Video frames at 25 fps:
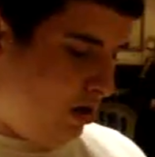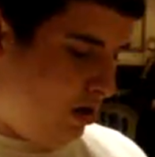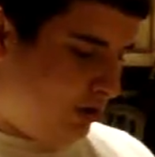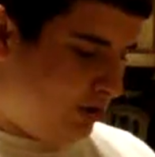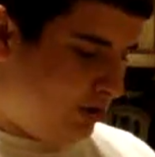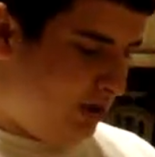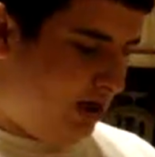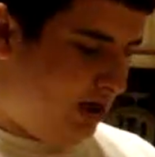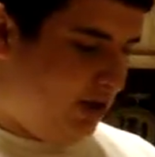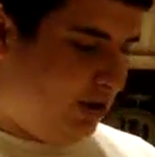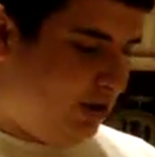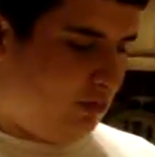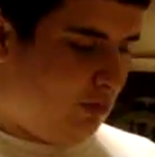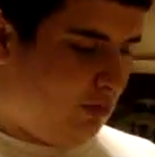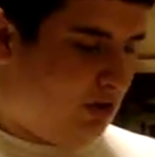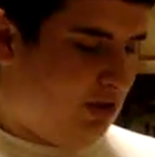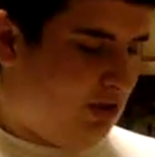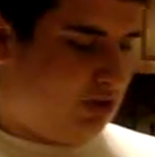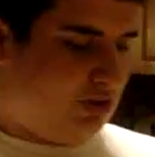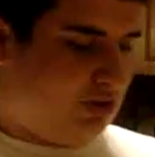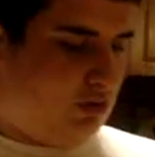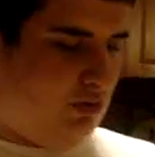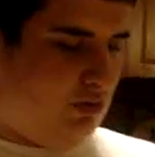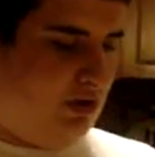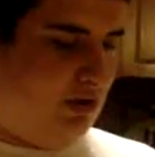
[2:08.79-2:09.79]
So now you're just going to
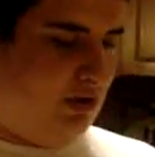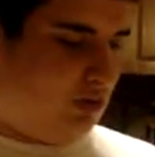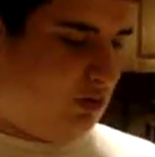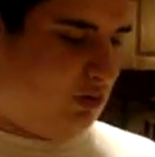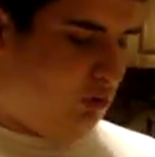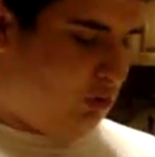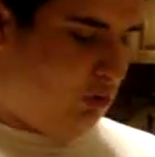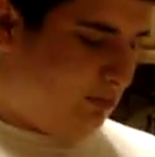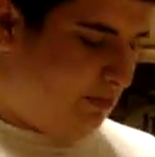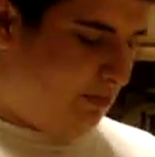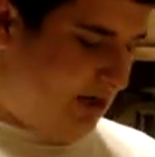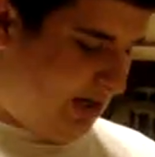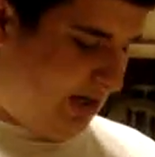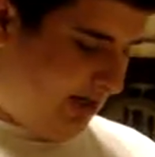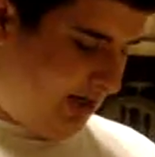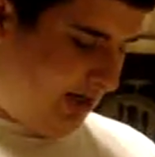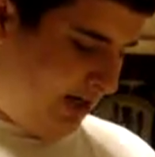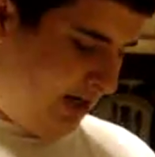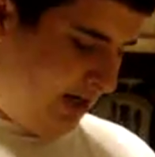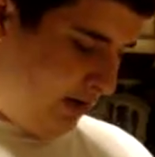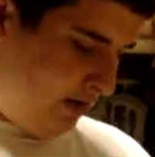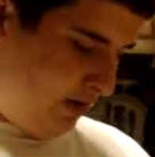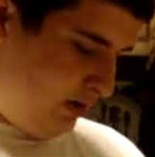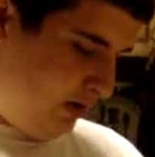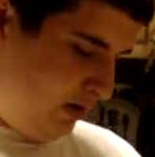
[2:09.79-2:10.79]
screw the screws back in
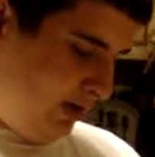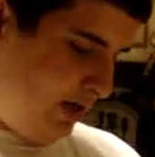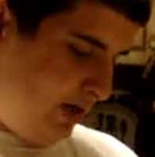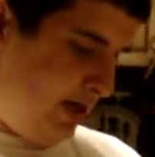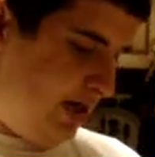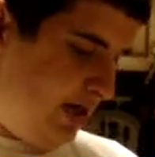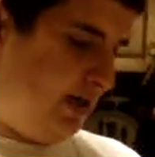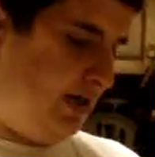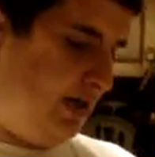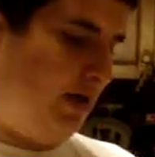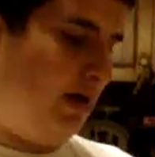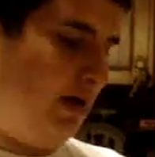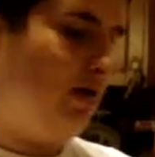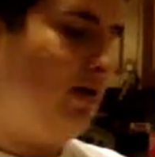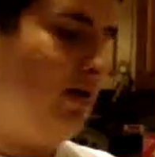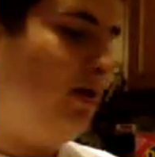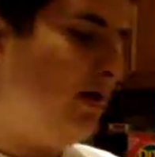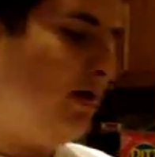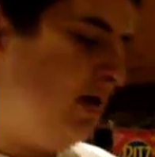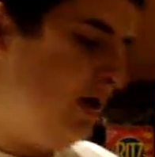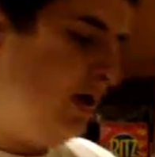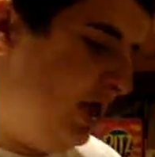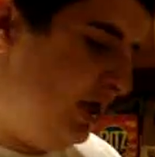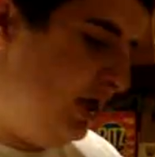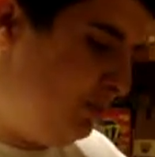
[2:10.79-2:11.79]
here, and
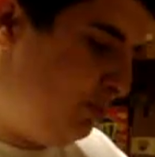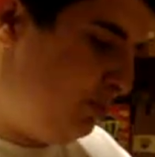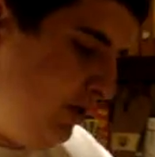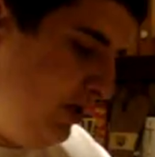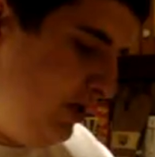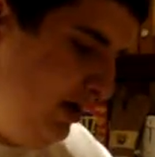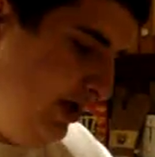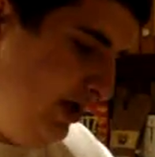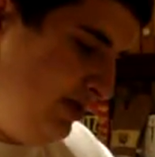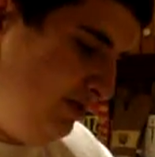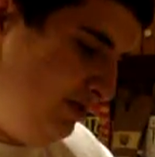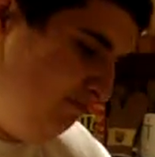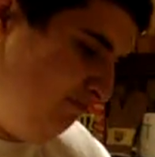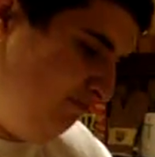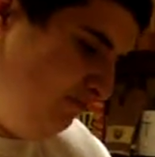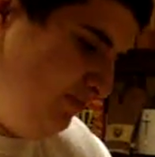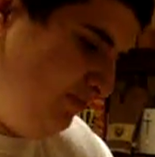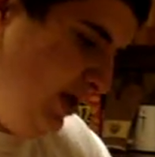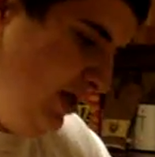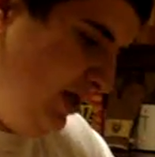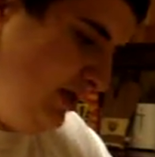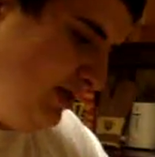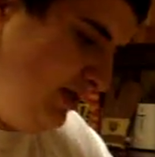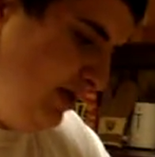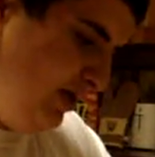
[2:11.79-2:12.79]
it's pretty.
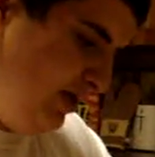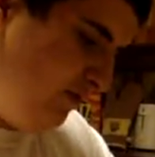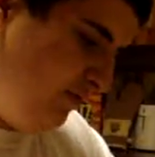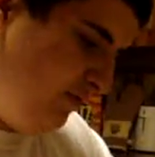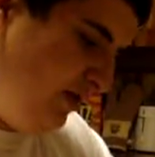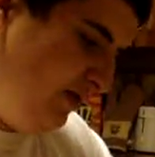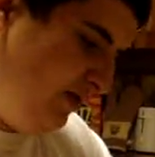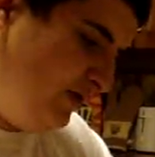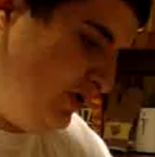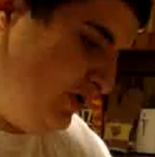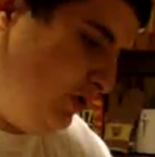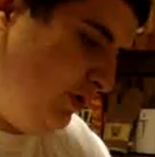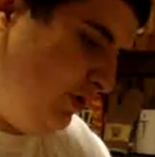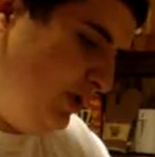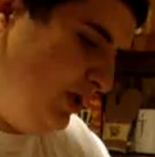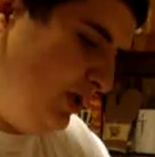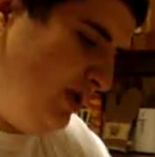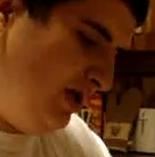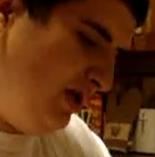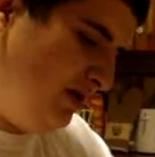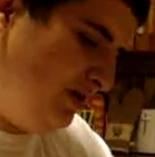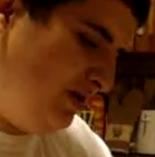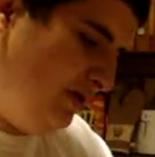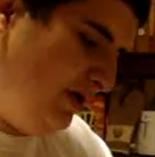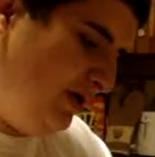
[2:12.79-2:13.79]
I don't really have to show you these
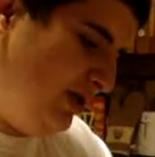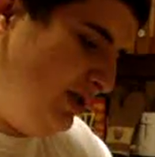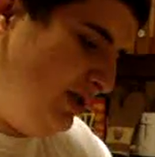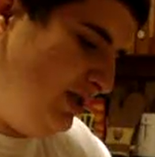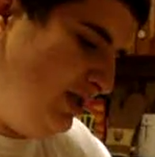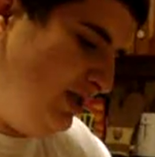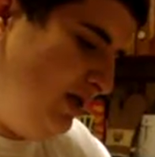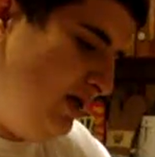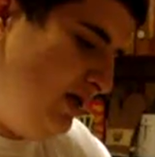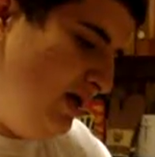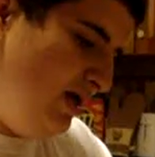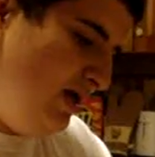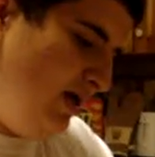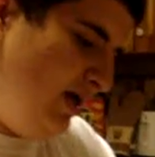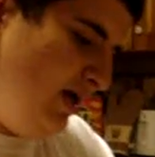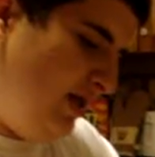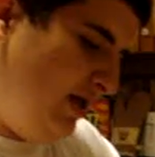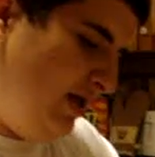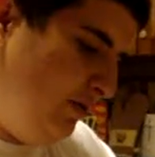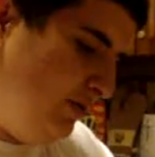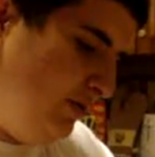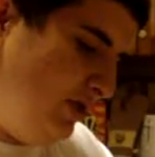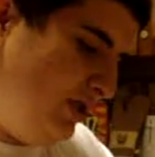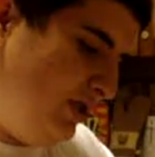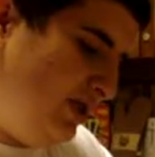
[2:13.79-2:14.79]
steps because
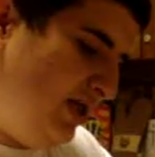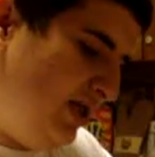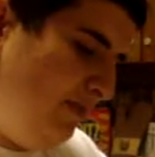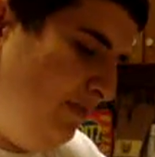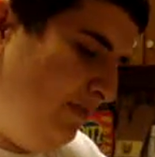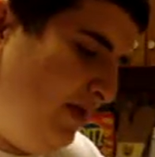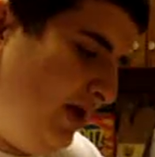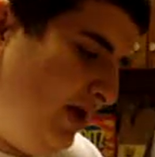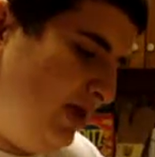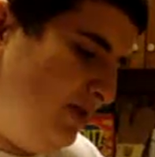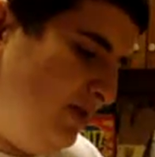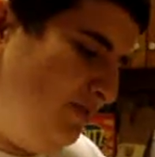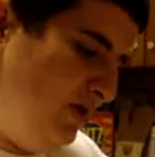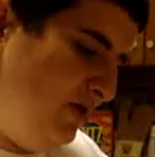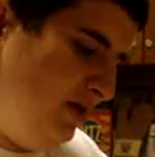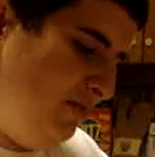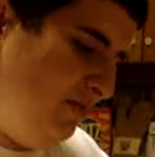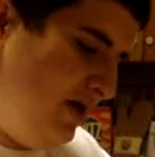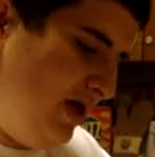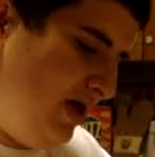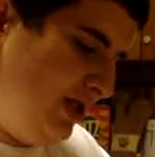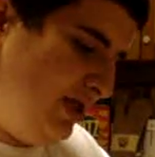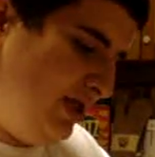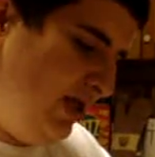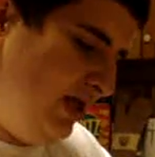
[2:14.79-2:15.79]
it was the same thing as putting it
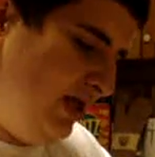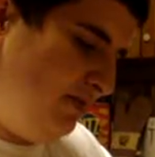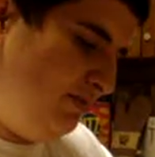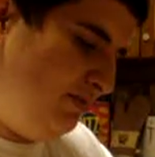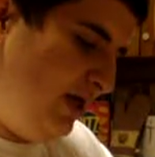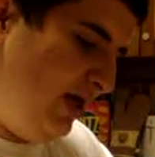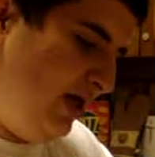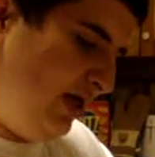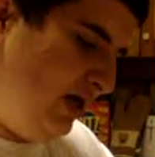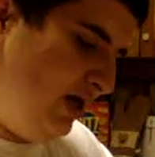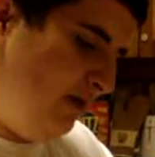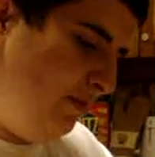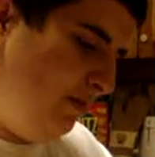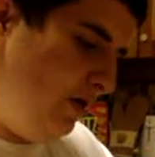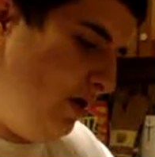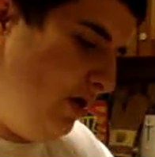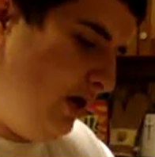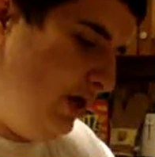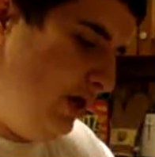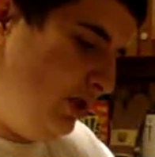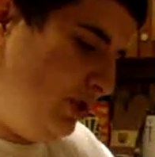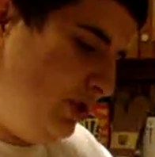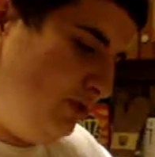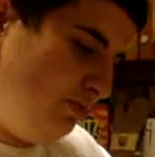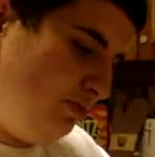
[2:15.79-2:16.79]
back. It's taking it
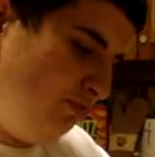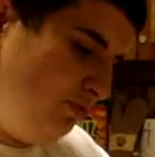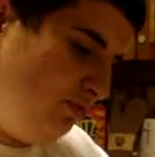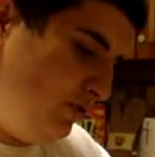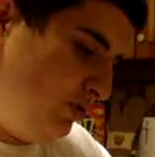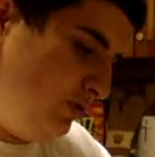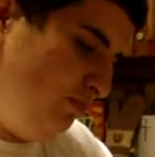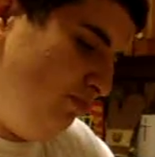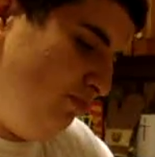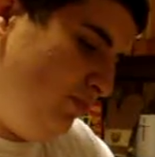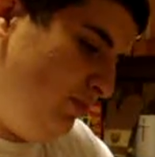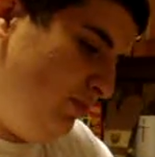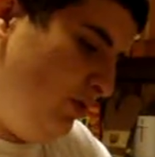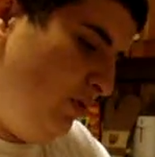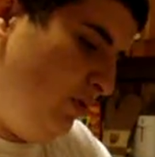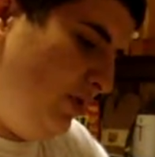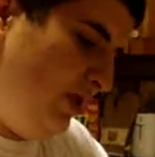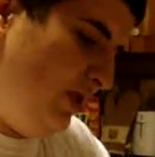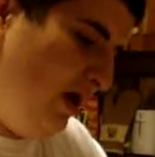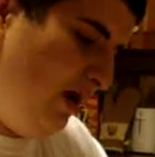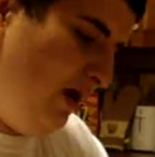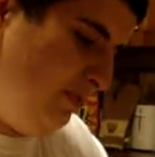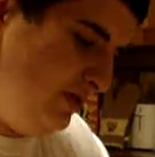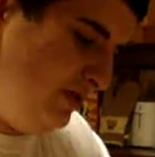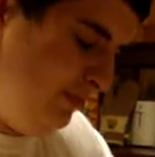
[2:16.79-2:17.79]
apart, just doing
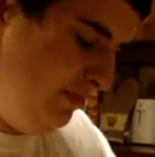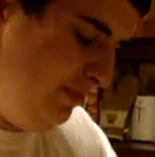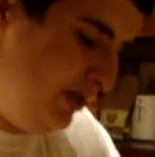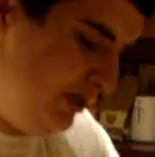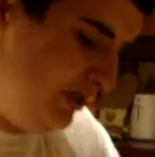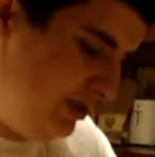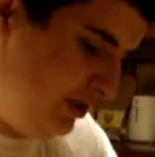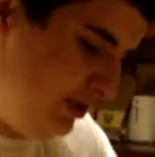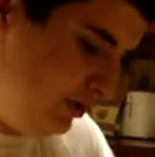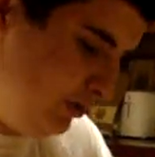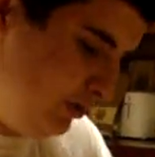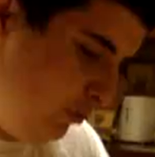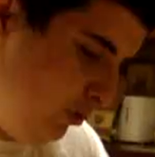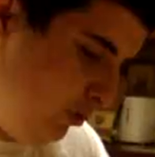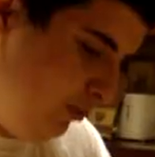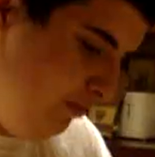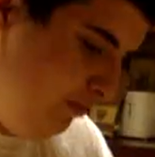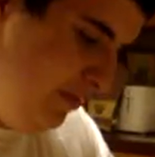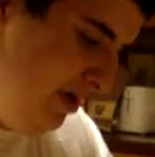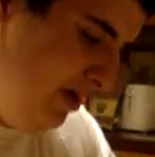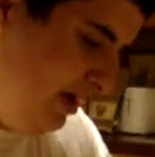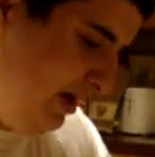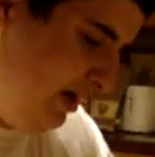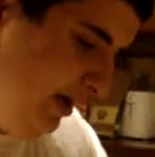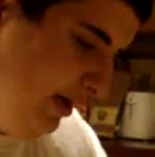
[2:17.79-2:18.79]
the opposite, basically screwing
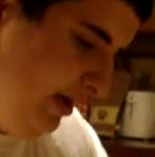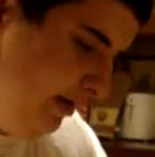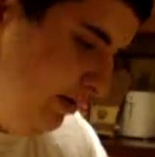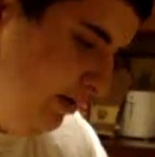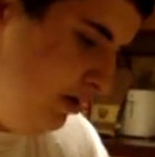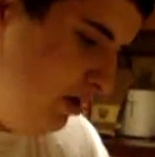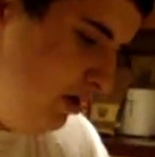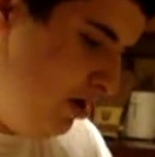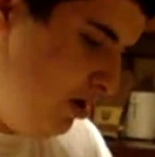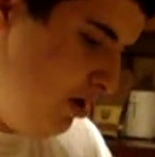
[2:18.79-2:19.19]
them back in.